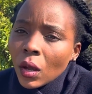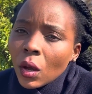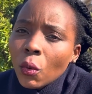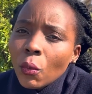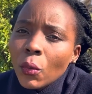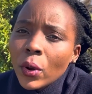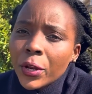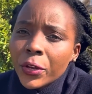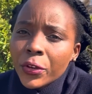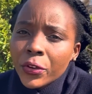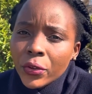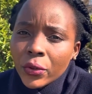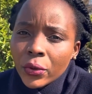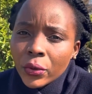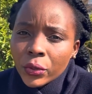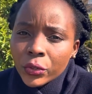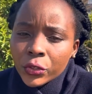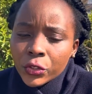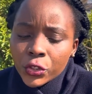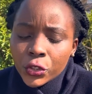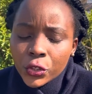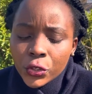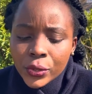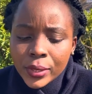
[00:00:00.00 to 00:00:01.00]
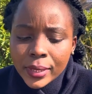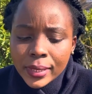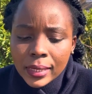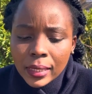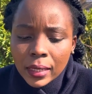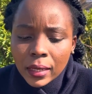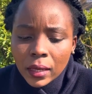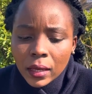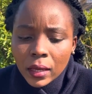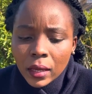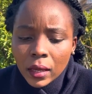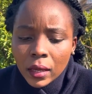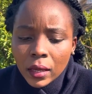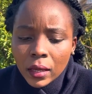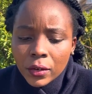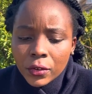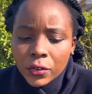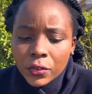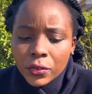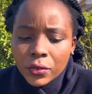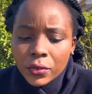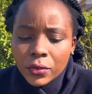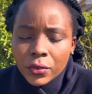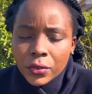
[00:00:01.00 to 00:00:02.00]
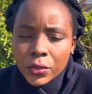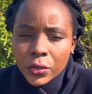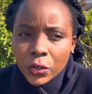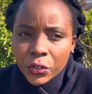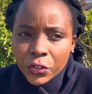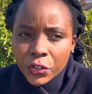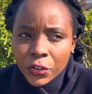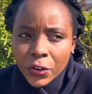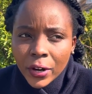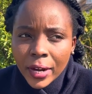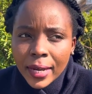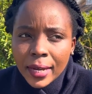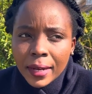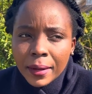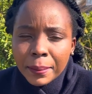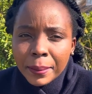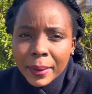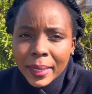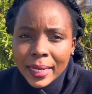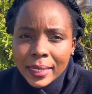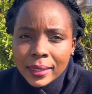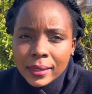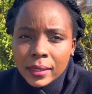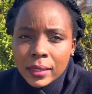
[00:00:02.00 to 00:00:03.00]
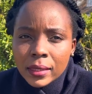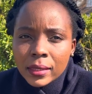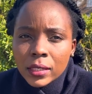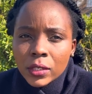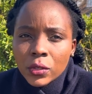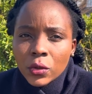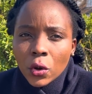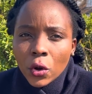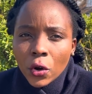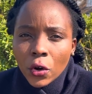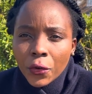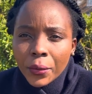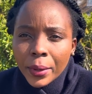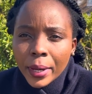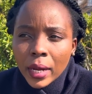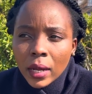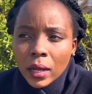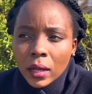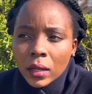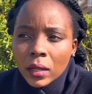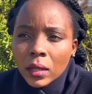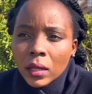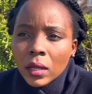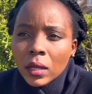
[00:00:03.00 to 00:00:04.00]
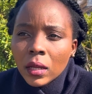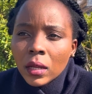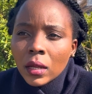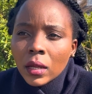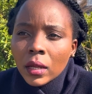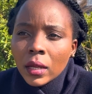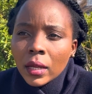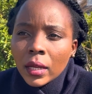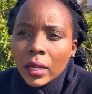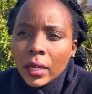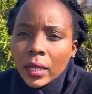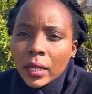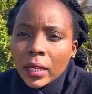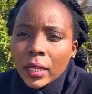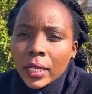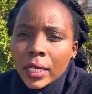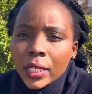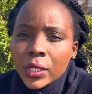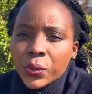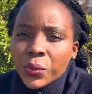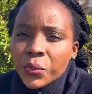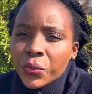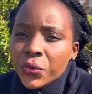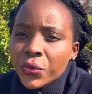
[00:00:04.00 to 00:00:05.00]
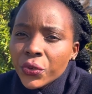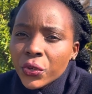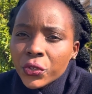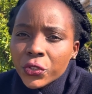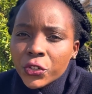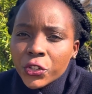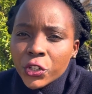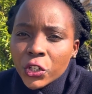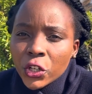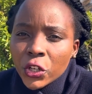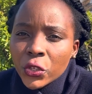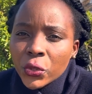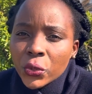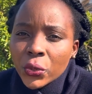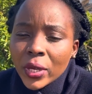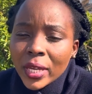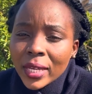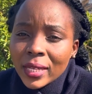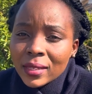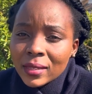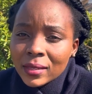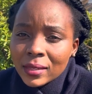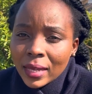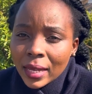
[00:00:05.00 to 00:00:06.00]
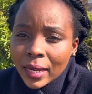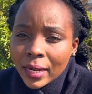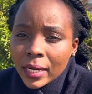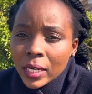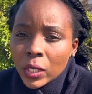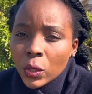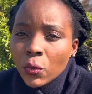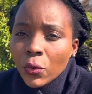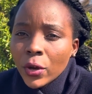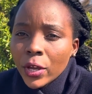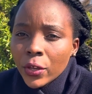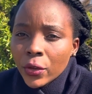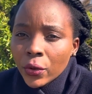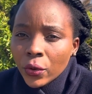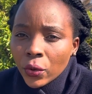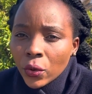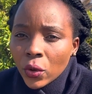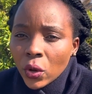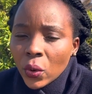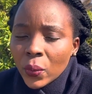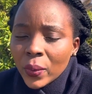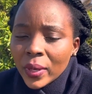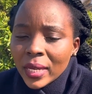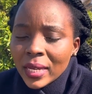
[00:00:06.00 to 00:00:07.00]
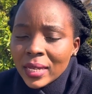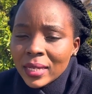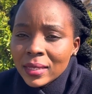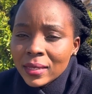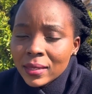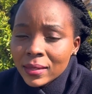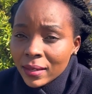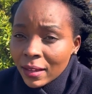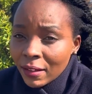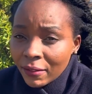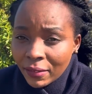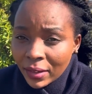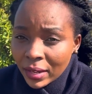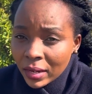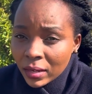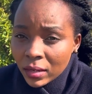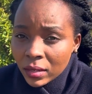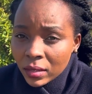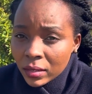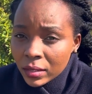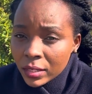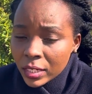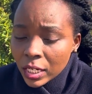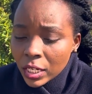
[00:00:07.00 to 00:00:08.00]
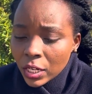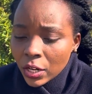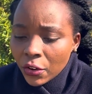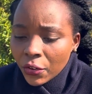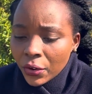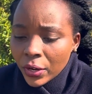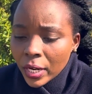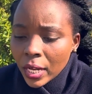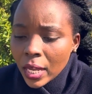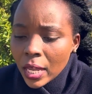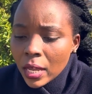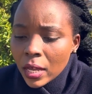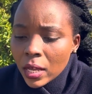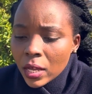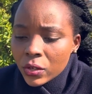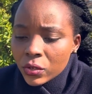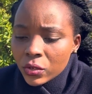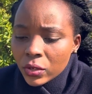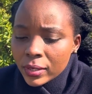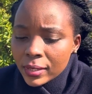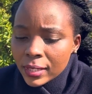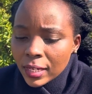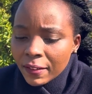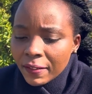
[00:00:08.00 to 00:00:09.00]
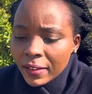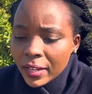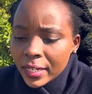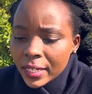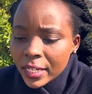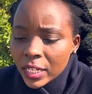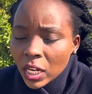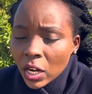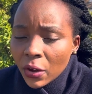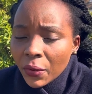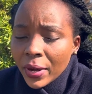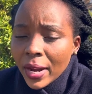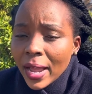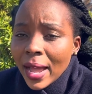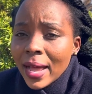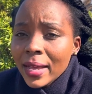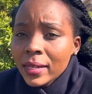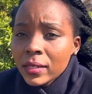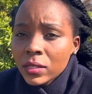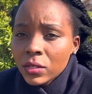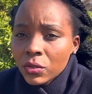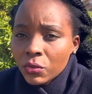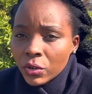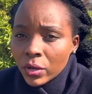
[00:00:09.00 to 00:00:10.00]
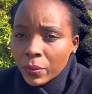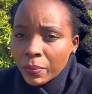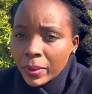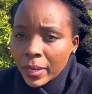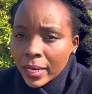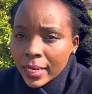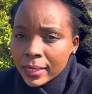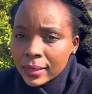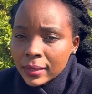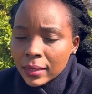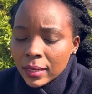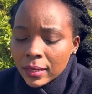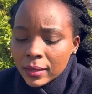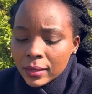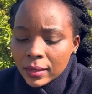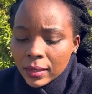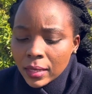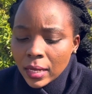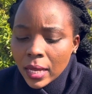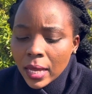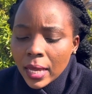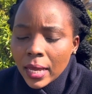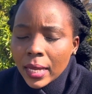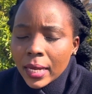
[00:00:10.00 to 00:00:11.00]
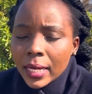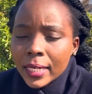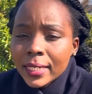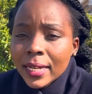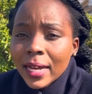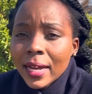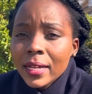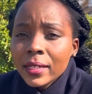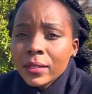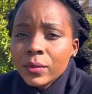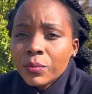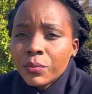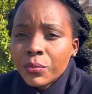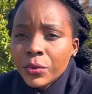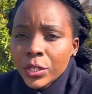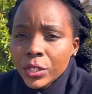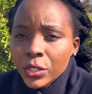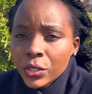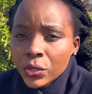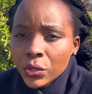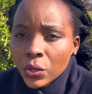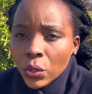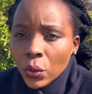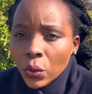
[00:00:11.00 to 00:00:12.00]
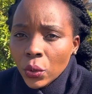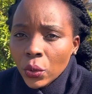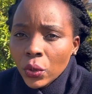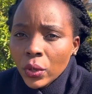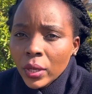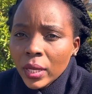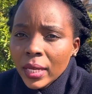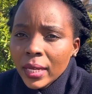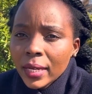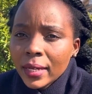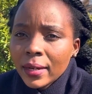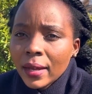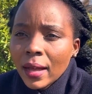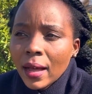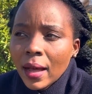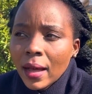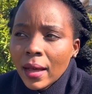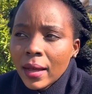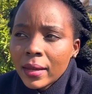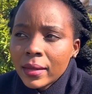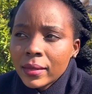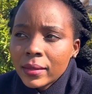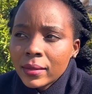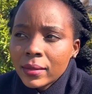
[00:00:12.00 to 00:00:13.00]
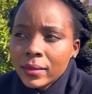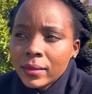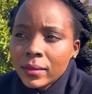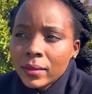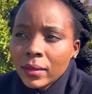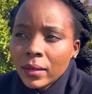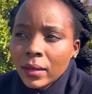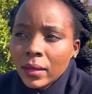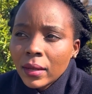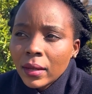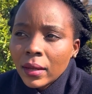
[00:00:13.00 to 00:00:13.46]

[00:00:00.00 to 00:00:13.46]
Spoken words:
when you're choosing your training places in Oriel, it will not show you exactly where you're going in Severn deanery. So Severn deanery has three places. It has Bristol, it has